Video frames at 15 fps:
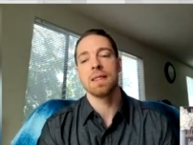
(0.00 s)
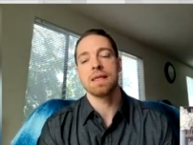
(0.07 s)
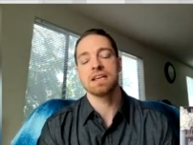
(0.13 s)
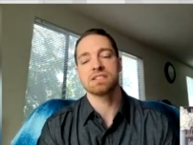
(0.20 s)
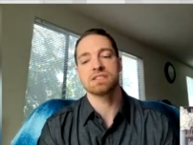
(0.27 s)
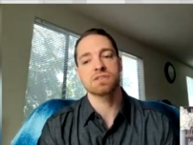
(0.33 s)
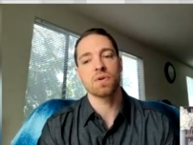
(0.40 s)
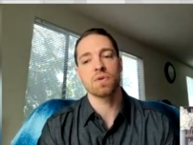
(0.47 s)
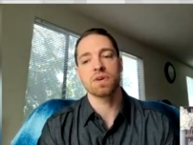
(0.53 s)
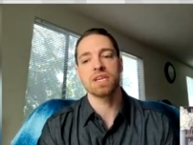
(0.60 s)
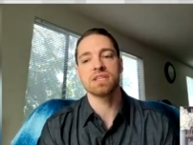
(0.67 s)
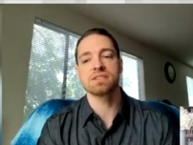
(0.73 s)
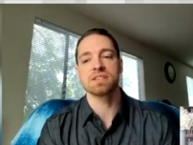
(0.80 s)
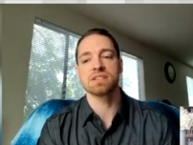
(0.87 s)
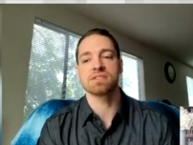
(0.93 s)
it's so
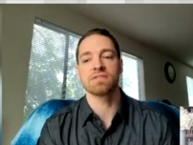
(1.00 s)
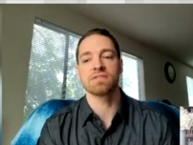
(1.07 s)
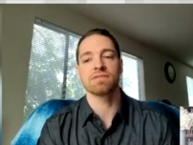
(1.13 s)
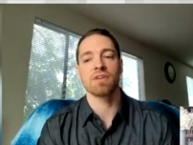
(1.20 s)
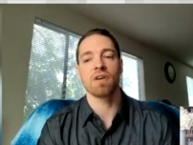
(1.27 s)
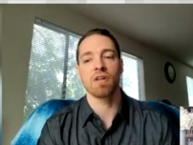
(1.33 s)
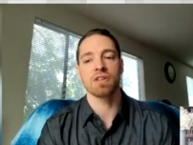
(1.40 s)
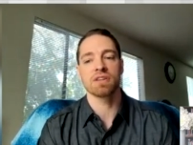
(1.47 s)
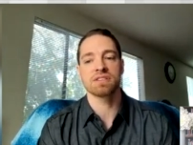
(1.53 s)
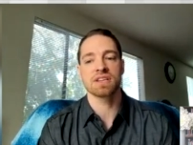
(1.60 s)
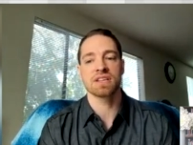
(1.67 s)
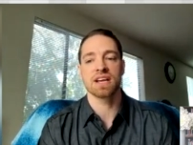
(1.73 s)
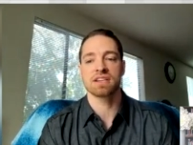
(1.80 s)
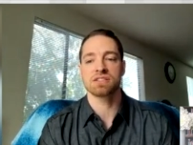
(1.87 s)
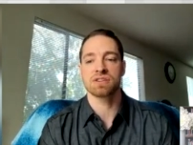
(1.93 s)
easy to fall into
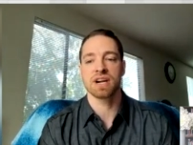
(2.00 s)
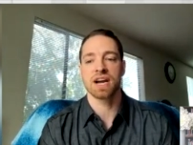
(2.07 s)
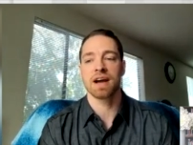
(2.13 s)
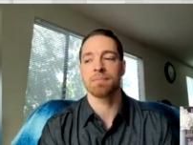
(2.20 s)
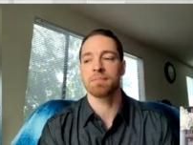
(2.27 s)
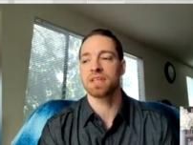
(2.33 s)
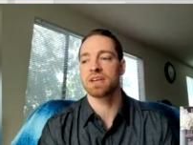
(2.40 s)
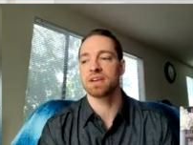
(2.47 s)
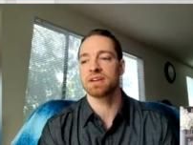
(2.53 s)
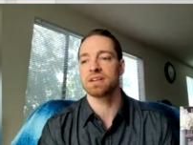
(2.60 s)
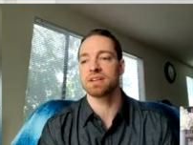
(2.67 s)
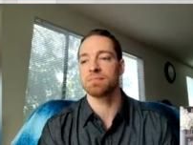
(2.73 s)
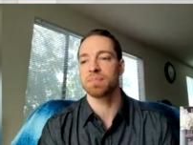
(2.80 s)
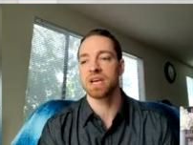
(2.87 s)
that trap that